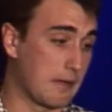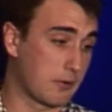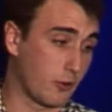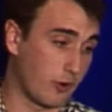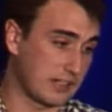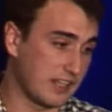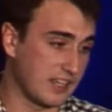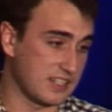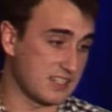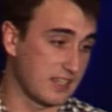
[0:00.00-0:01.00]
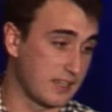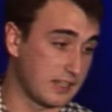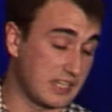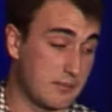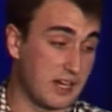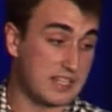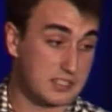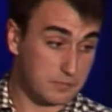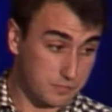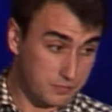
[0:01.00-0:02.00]
correctly guessed key
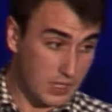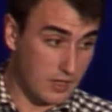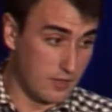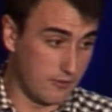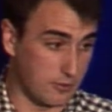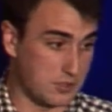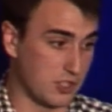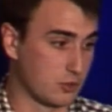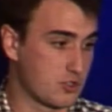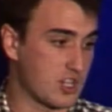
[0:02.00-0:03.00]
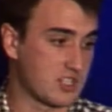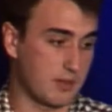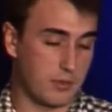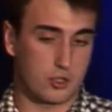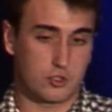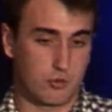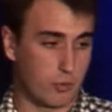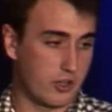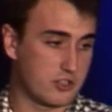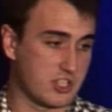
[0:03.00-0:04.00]
bytes from 0 to 16, because
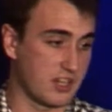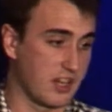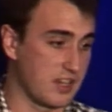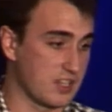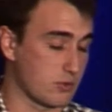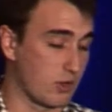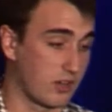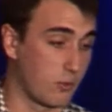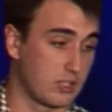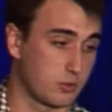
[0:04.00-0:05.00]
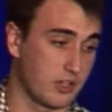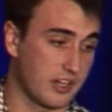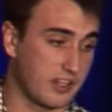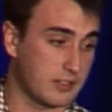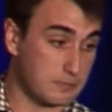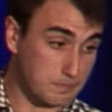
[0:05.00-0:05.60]
we're using AES 128.